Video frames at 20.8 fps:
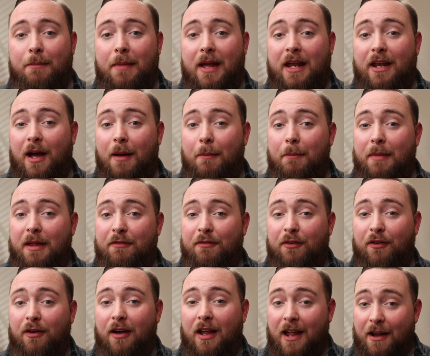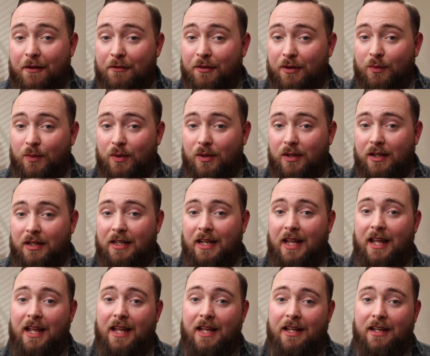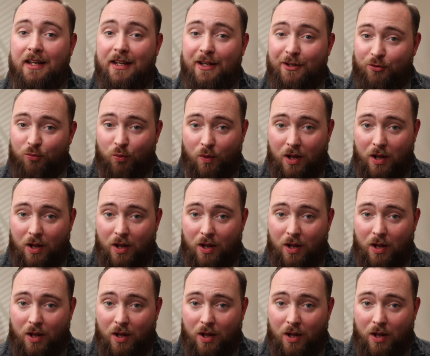may not be for everyone, and here's